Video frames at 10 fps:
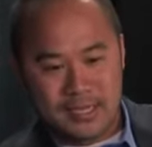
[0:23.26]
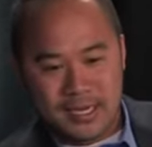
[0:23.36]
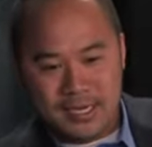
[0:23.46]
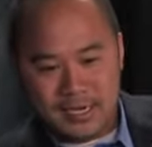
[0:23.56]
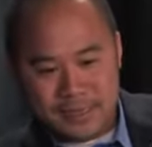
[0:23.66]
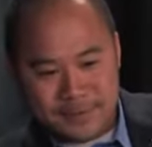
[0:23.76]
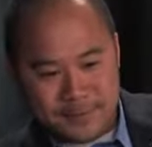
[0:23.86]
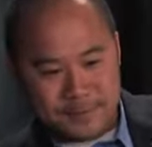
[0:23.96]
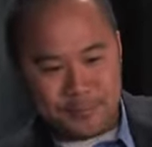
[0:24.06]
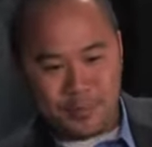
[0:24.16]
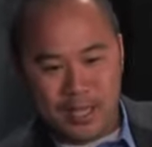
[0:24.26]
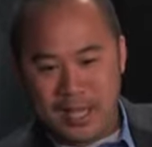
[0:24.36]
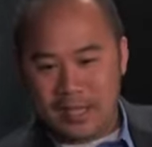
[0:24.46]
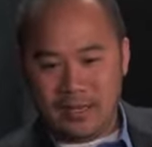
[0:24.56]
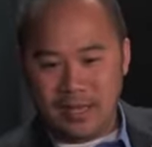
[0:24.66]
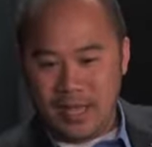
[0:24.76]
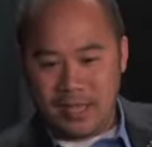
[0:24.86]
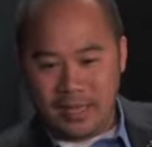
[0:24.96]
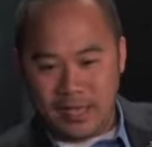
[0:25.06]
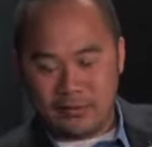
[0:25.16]
And
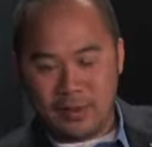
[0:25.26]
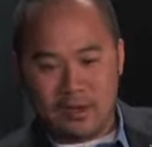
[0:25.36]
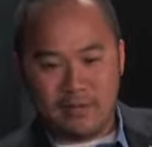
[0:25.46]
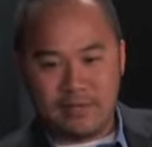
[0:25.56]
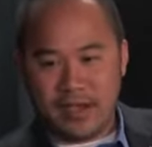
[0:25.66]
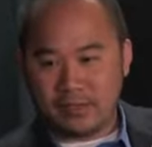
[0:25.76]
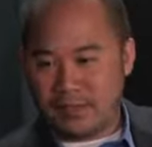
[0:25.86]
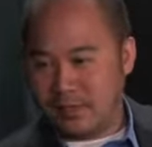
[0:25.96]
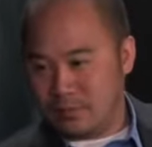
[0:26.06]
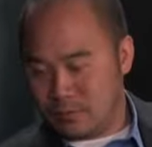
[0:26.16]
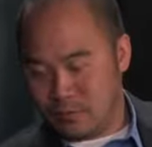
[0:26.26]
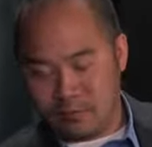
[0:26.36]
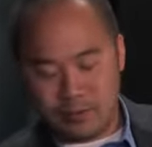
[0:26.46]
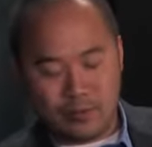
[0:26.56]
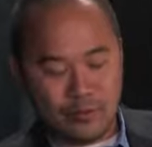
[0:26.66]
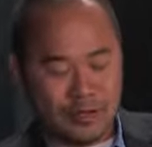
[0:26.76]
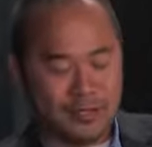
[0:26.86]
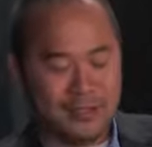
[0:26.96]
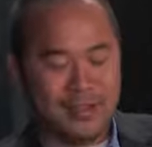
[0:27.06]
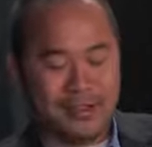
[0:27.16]
as a matter of fact, as we're recording,
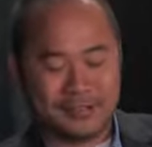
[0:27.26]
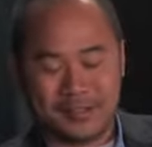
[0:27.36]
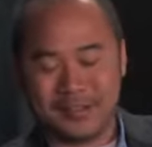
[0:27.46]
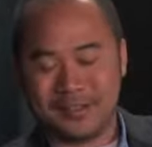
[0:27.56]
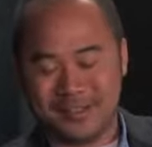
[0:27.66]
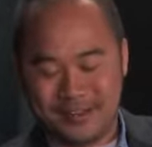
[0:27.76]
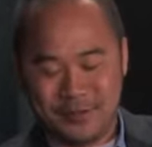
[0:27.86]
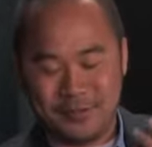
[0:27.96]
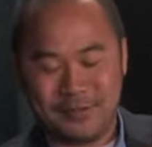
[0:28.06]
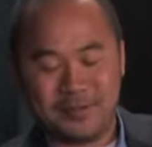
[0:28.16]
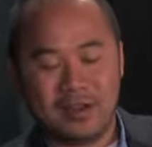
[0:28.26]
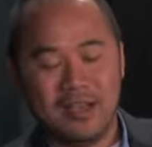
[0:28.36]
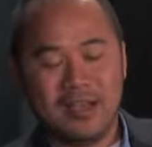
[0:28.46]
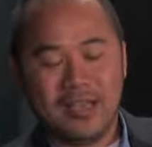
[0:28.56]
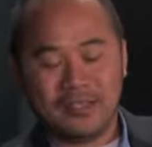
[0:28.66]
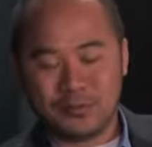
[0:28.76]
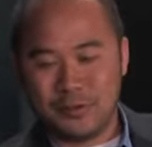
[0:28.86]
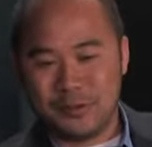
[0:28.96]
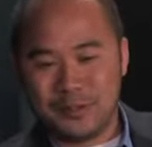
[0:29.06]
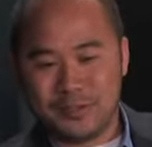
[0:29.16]
as as we're
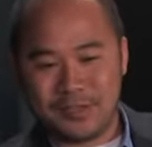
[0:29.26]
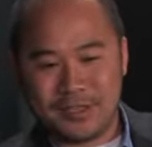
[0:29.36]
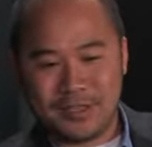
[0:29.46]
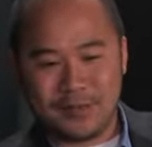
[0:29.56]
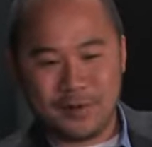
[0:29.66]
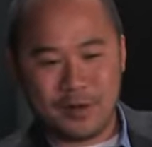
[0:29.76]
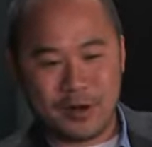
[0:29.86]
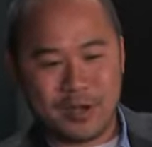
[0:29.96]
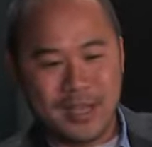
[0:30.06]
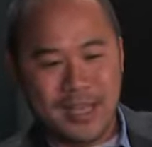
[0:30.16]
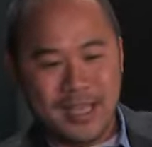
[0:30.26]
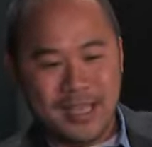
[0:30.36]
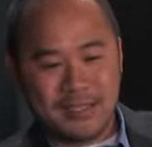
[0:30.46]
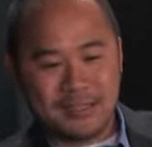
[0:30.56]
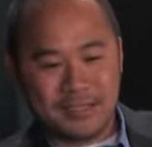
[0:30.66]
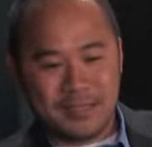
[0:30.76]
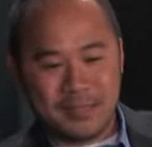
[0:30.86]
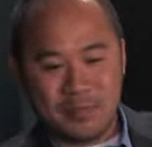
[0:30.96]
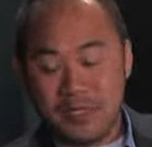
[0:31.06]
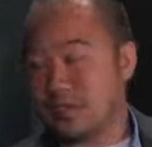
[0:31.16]
doing this webinar, it's
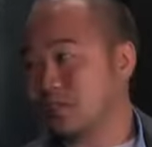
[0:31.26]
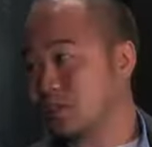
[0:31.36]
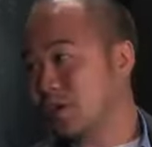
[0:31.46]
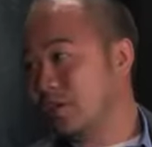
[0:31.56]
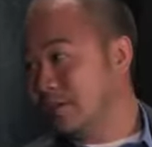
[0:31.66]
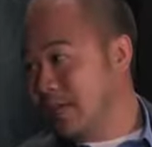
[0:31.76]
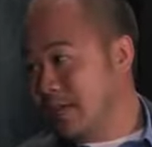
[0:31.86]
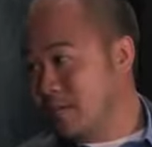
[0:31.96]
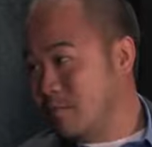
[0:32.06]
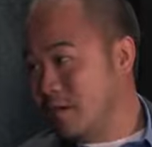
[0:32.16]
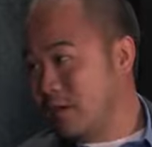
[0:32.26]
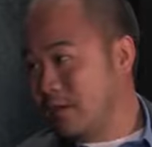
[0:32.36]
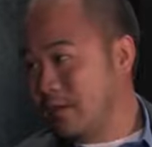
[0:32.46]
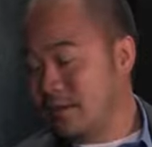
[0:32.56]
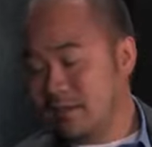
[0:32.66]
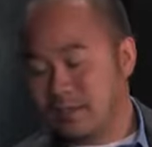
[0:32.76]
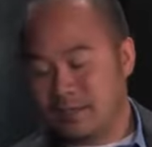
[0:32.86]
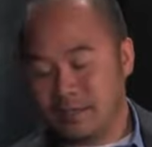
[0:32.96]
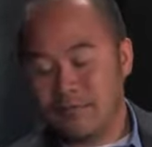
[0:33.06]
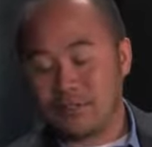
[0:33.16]
being installed in
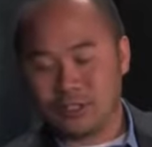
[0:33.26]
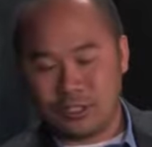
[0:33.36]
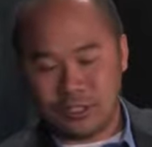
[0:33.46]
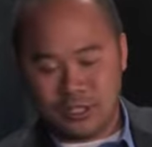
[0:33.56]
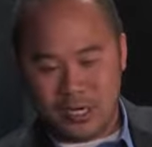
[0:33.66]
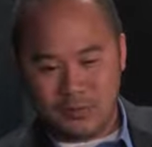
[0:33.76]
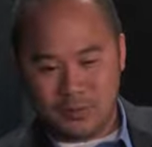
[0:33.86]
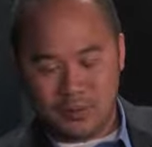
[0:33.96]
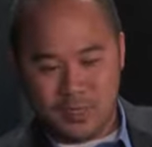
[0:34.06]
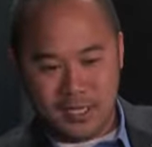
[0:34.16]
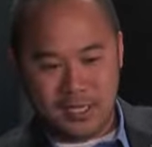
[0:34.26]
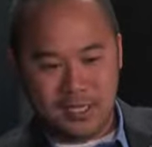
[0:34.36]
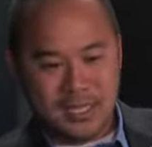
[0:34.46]
my infrastructure as we speak.